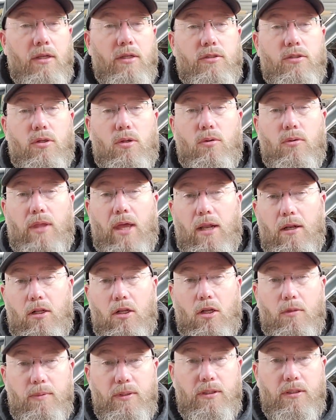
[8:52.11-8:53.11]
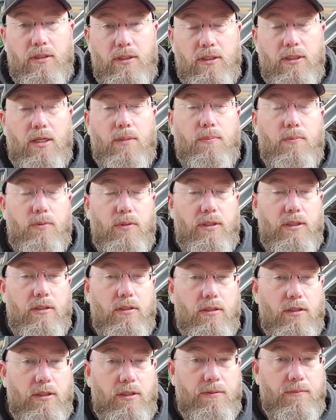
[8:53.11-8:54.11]
so that'll all be cleaned up really
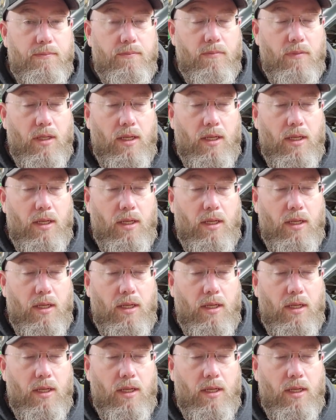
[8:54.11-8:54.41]
good,